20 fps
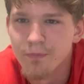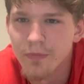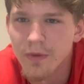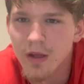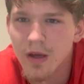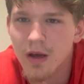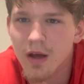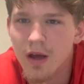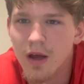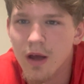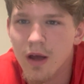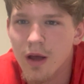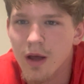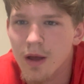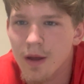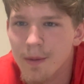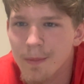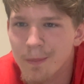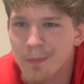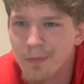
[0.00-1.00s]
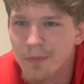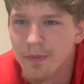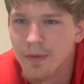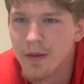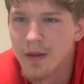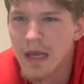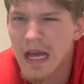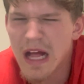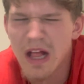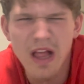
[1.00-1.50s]

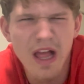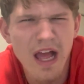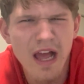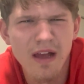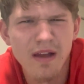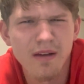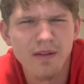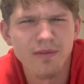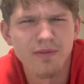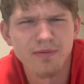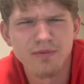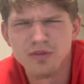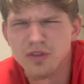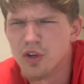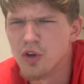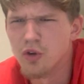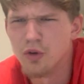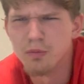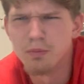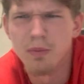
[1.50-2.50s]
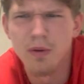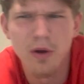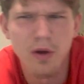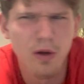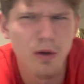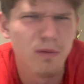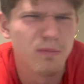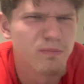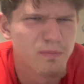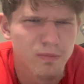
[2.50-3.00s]
I'll have
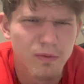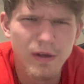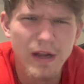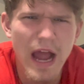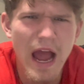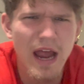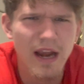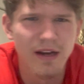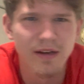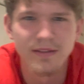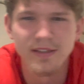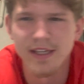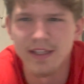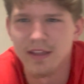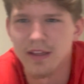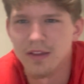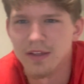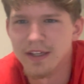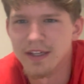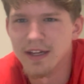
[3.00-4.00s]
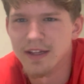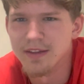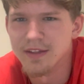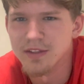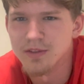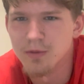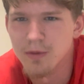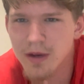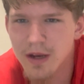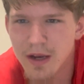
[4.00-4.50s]
Cooper kind of take the lead on this
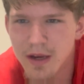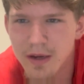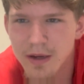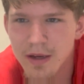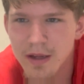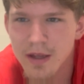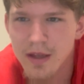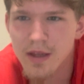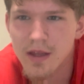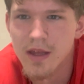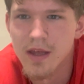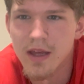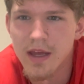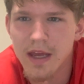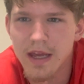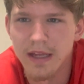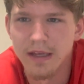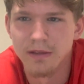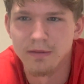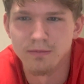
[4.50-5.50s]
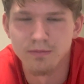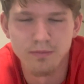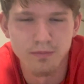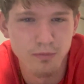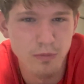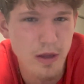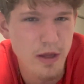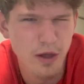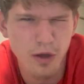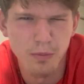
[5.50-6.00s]
one, and
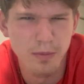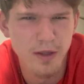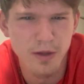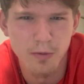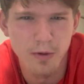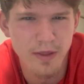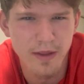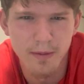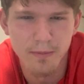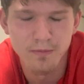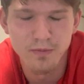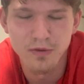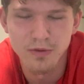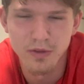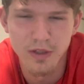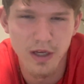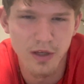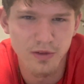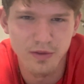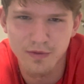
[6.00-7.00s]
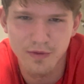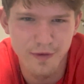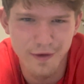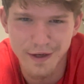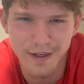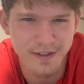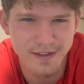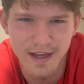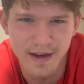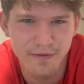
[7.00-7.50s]
he'll be the one that yells
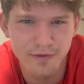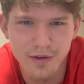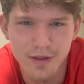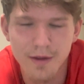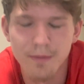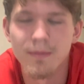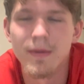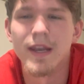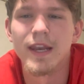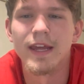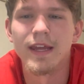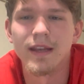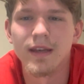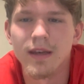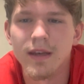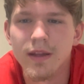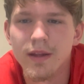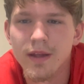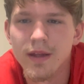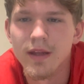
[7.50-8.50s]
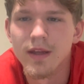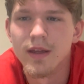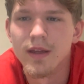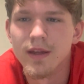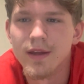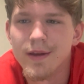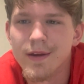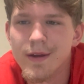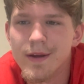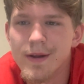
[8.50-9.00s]
freeze after the minute.
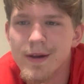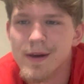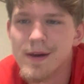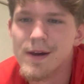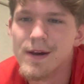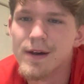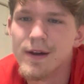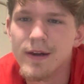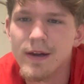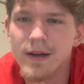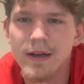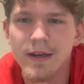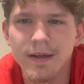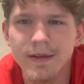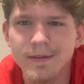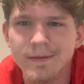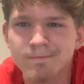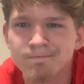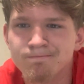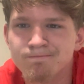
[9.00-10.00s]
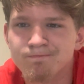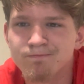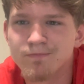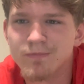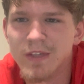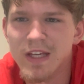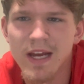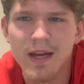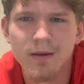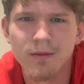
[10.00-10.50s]
And
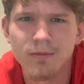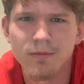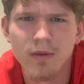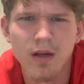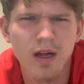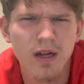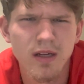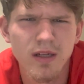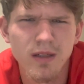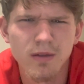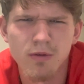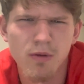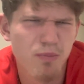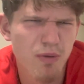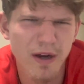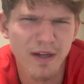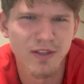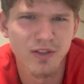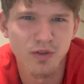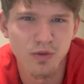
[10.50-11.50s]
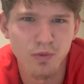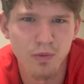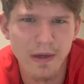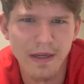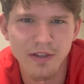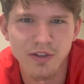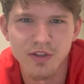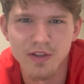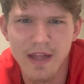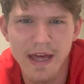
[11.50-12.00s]
yeah, we'll probably
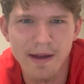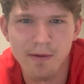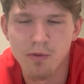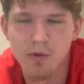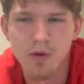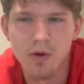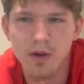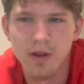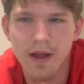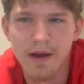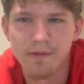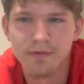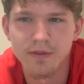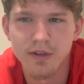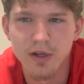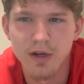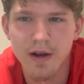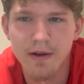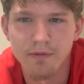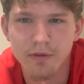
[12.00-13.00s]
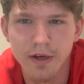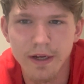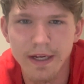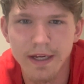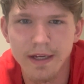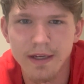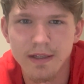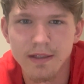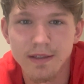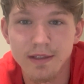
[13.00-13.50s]
switch that role after every
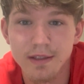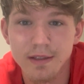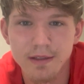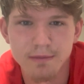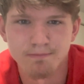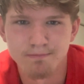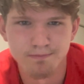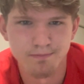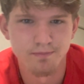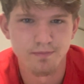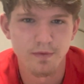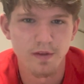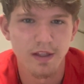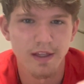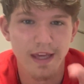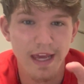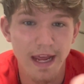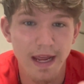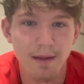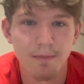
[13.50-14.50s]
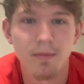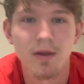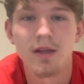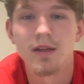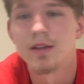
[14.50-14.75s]
game.